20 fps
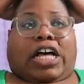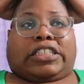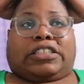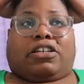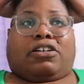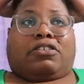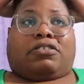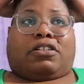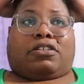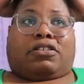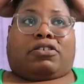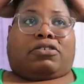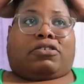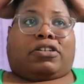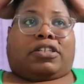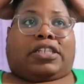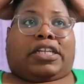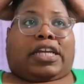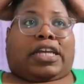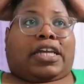told the
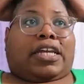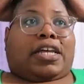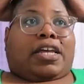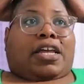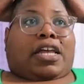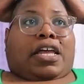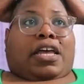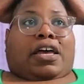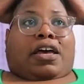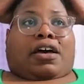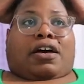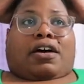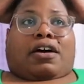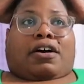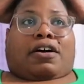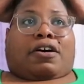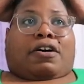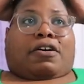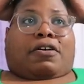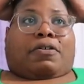Lord that
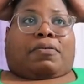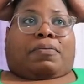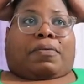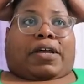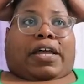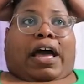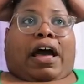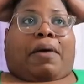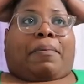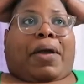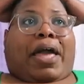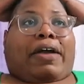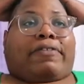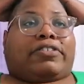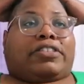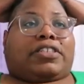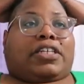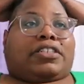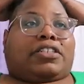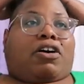I'm
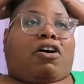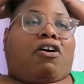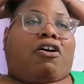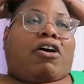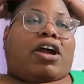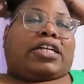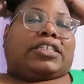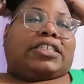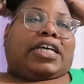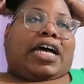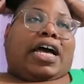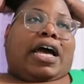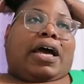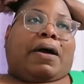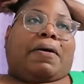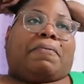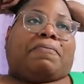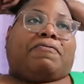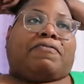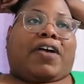having such a hard
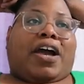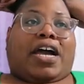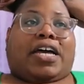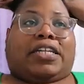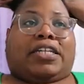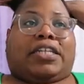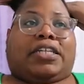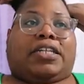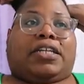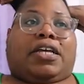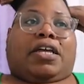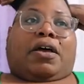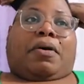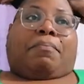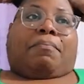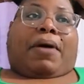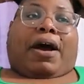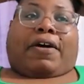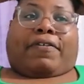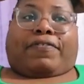time finding
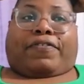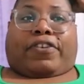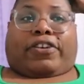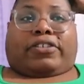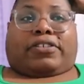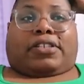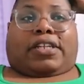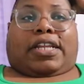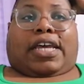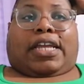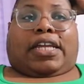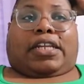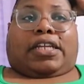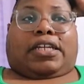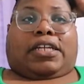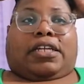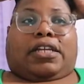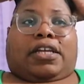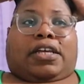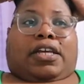my first
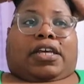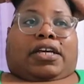lady,